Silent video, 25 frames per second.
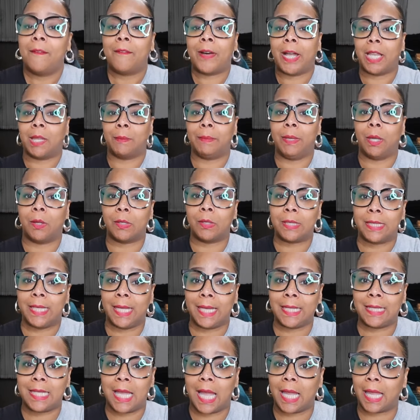Follow me on
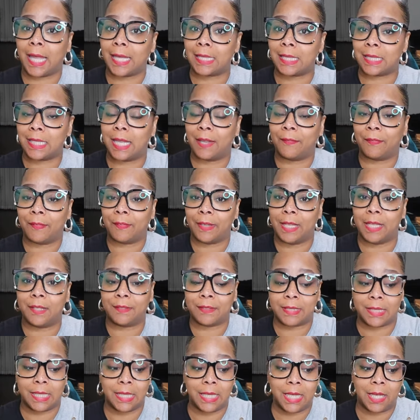TikTok at Steph
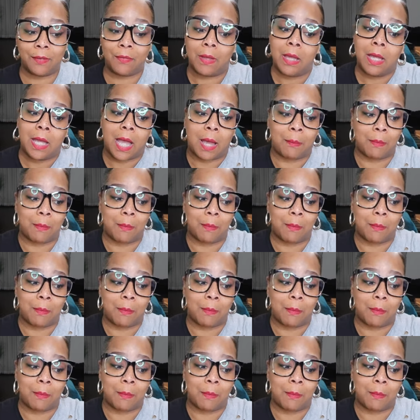Loves Love.